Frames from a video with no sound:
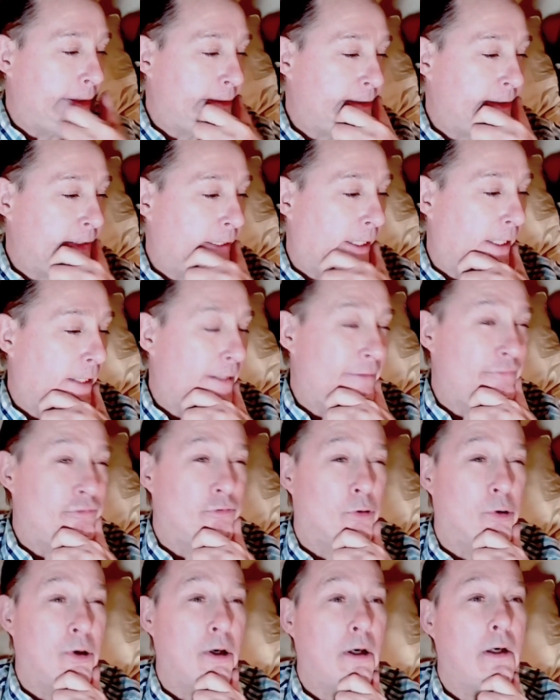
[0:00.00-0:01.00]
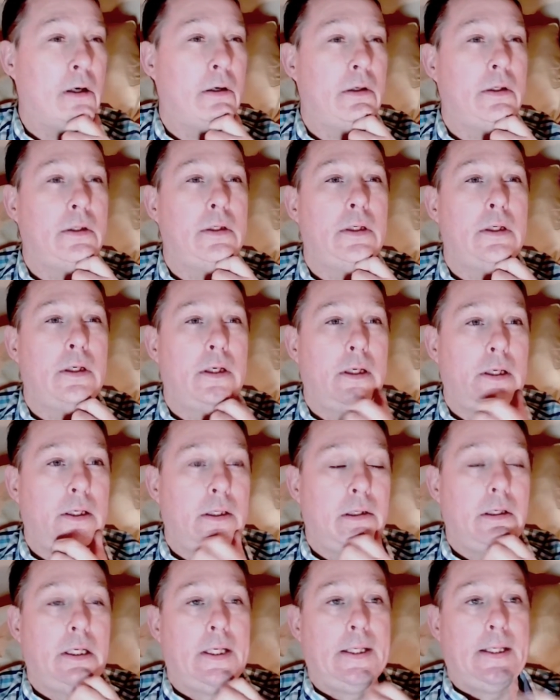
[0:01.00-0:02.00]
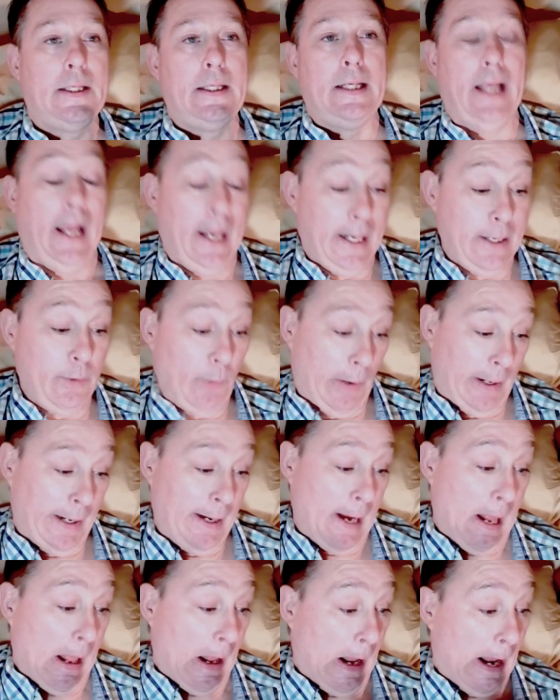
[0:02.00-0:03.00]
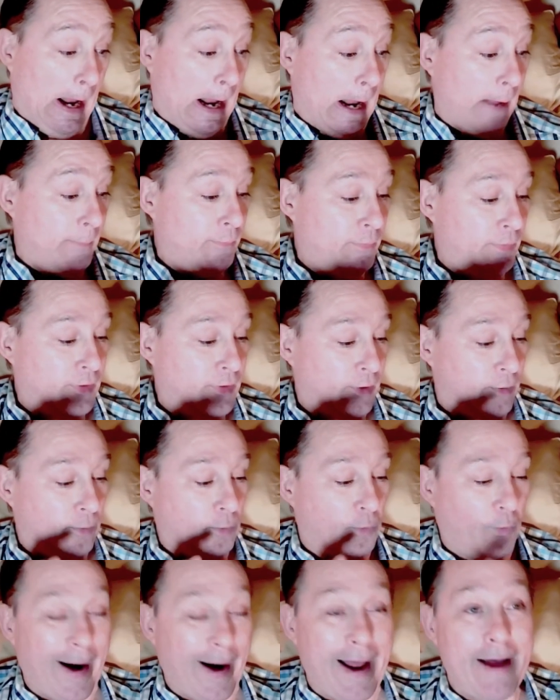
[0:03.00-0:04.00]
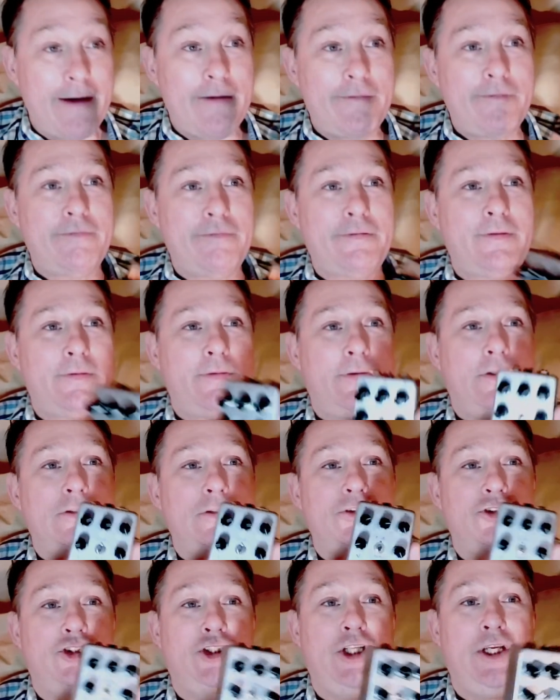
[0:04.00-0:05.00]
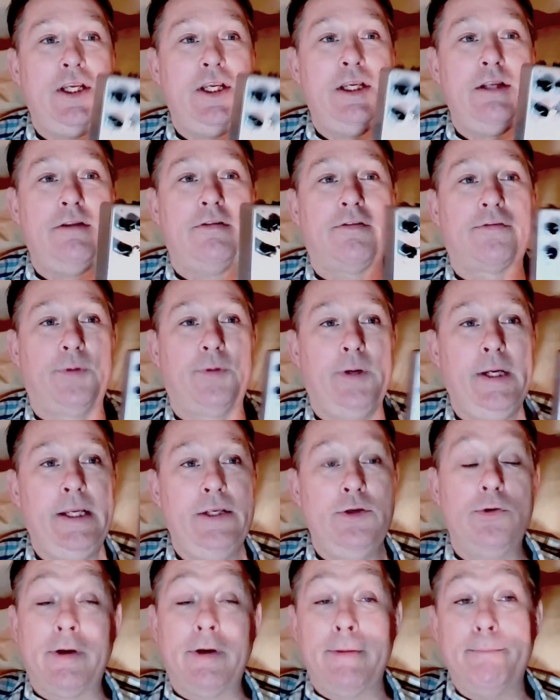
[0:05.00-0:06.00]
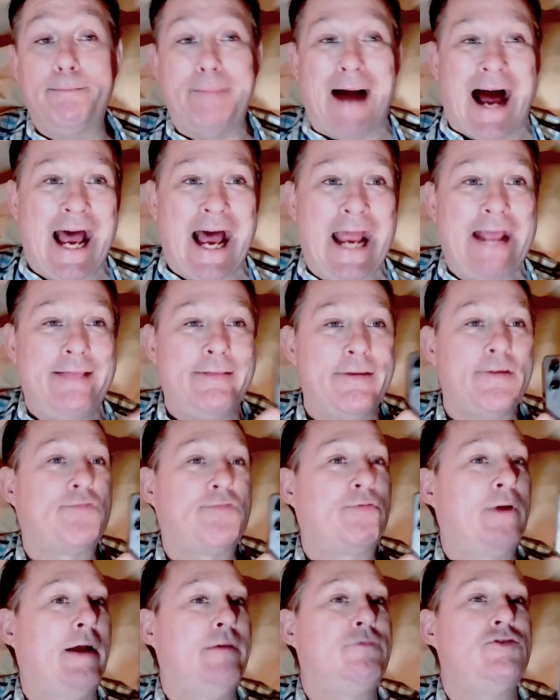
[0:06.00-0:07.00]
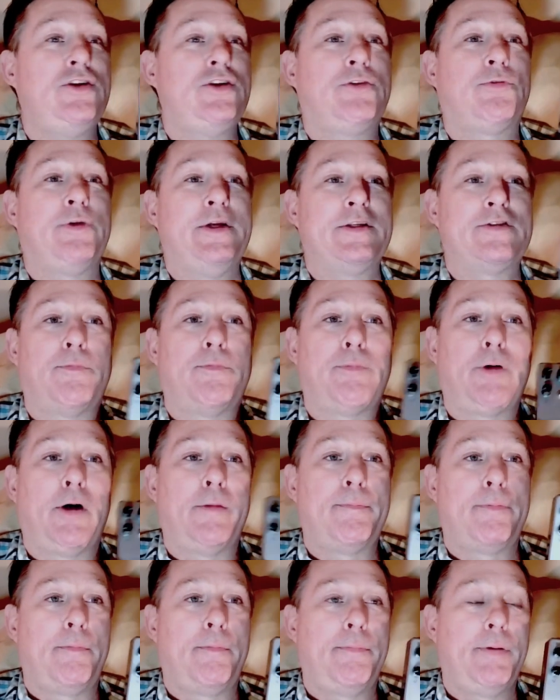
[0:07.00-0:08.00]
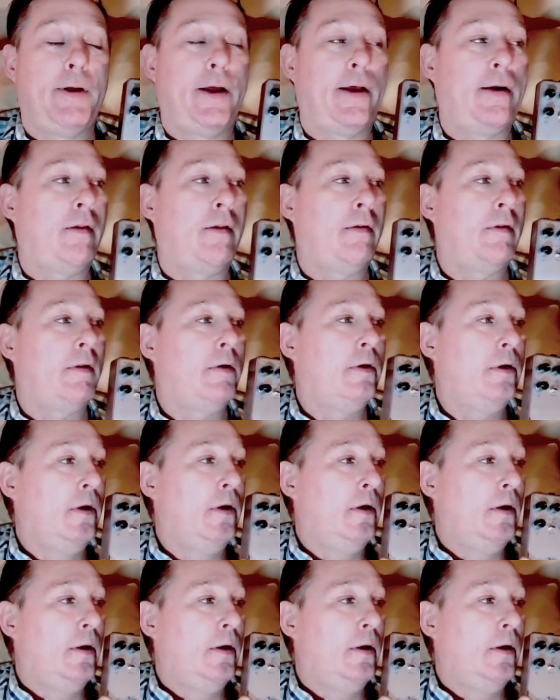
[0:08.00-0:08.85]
1984 Anyway, uh, the Revv G3, you can buy this Revv G3. It's a purple pedal.